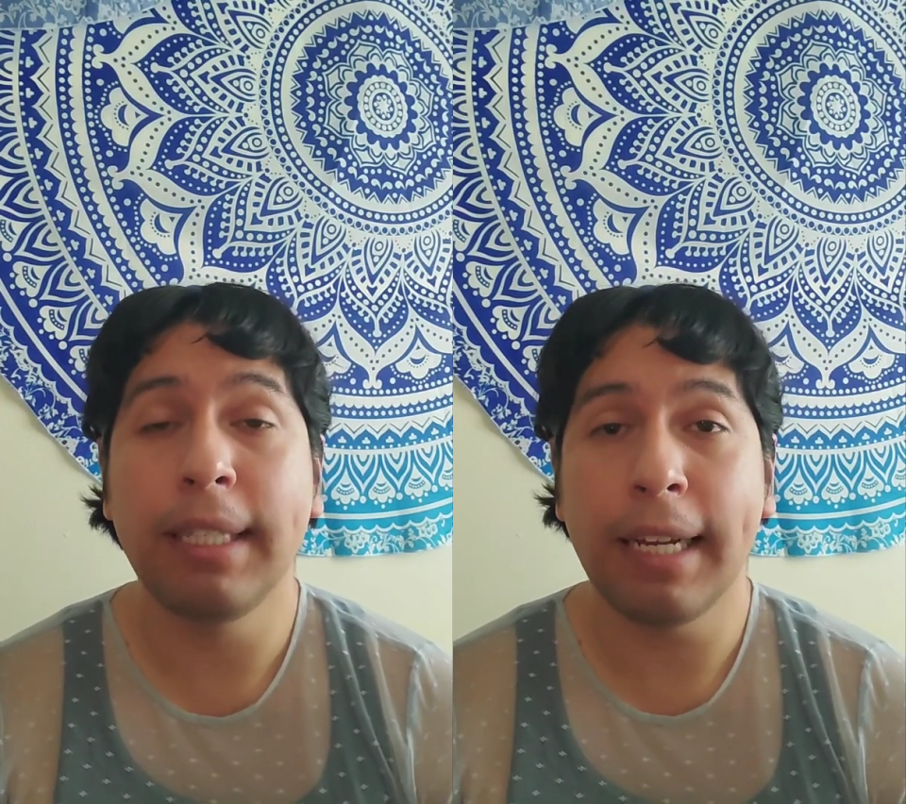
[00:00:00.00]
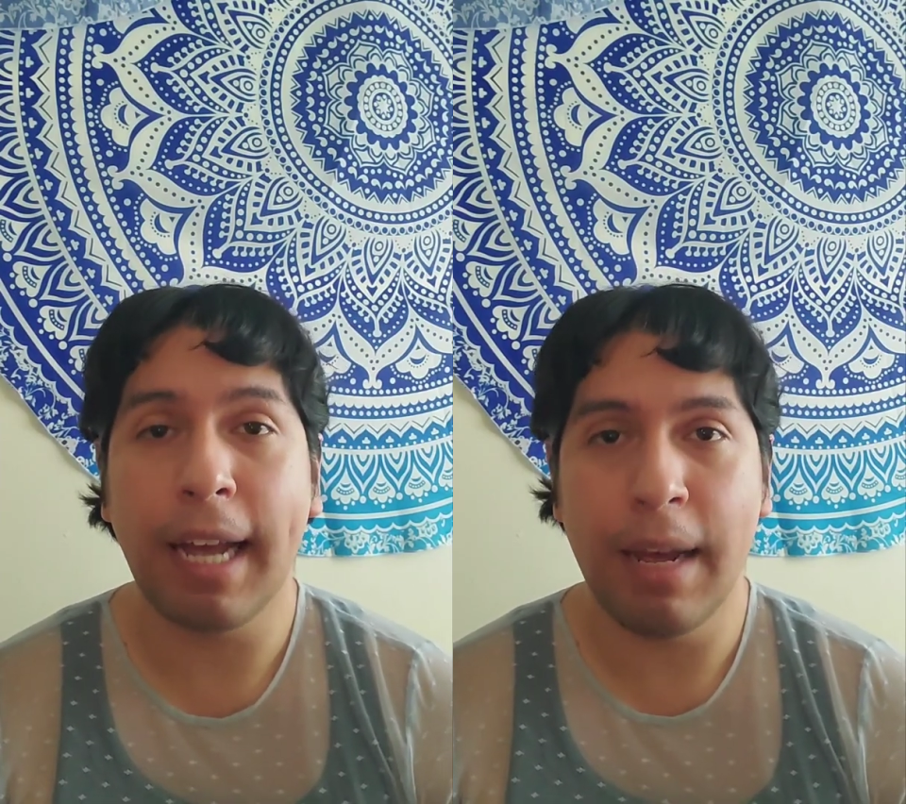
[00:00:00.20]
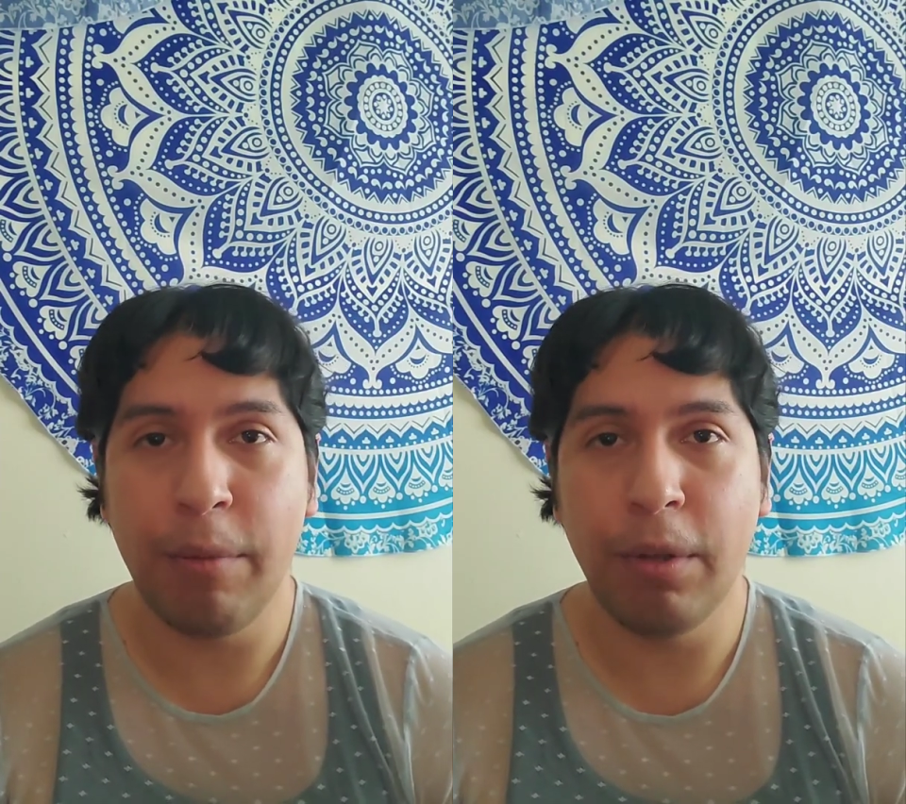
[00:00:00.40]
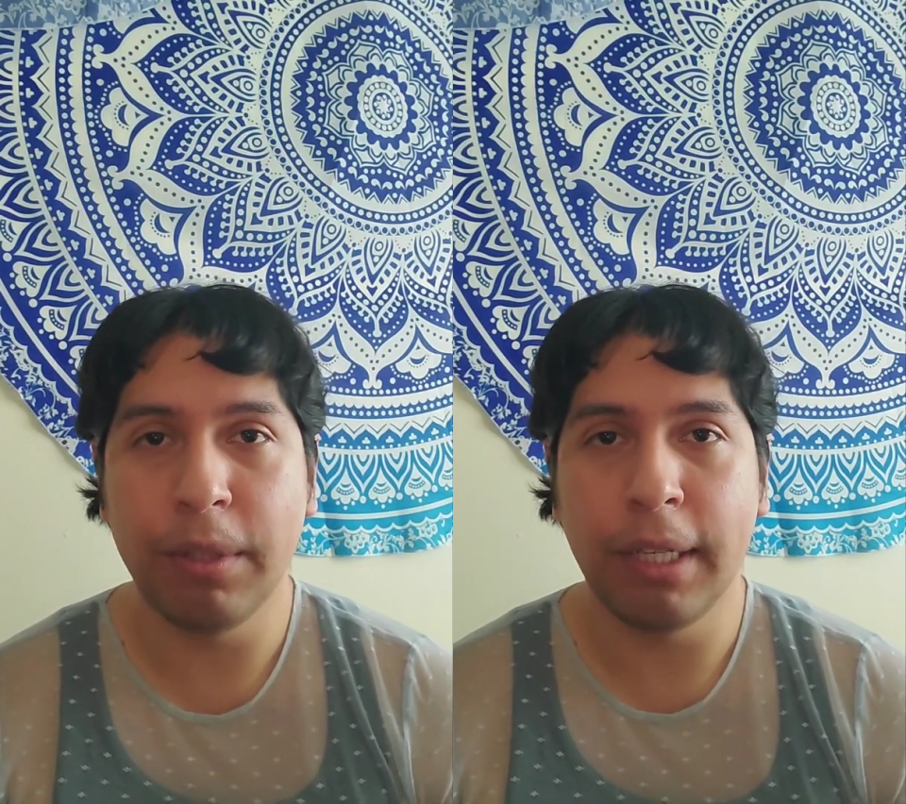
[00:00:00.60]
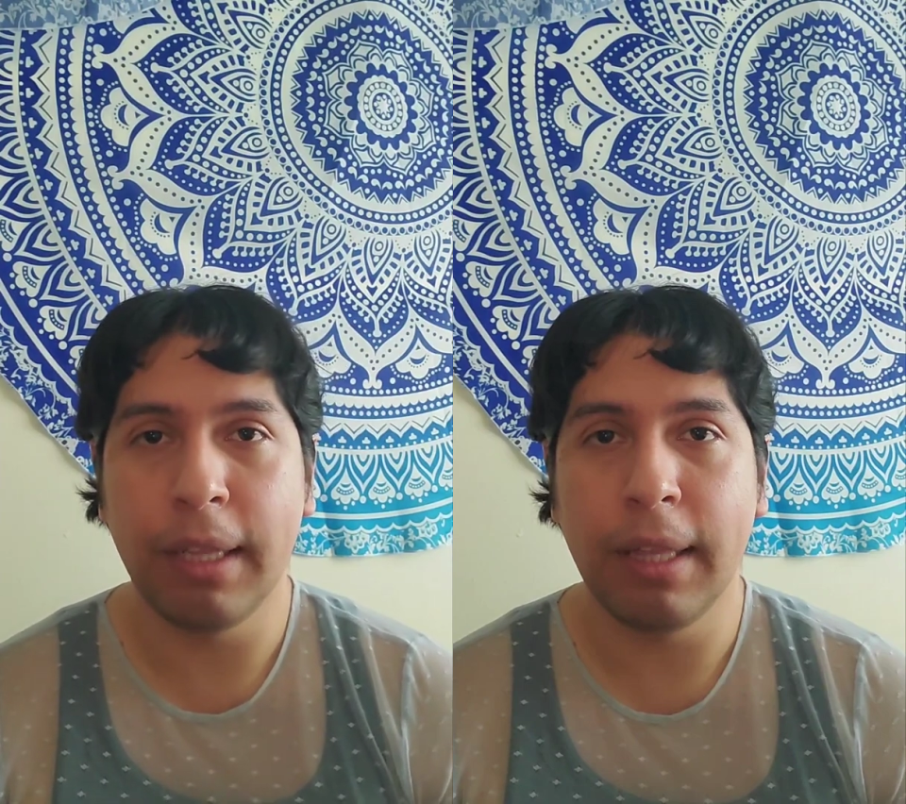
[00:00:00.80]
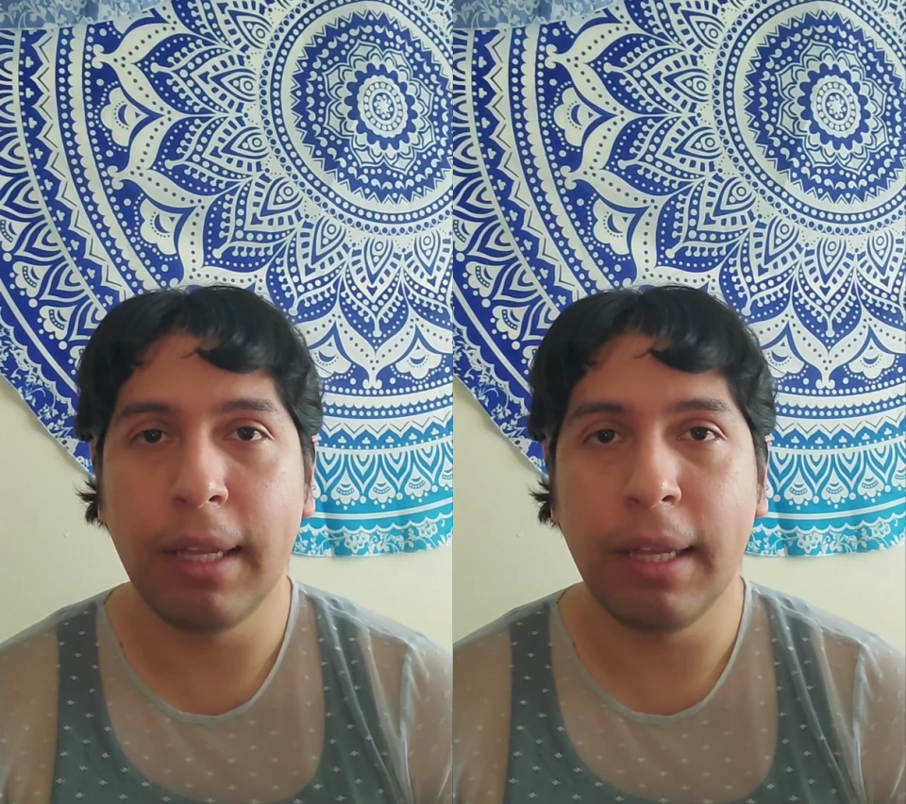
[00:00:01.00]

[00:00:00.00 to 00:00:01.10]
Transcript: deck I'm using,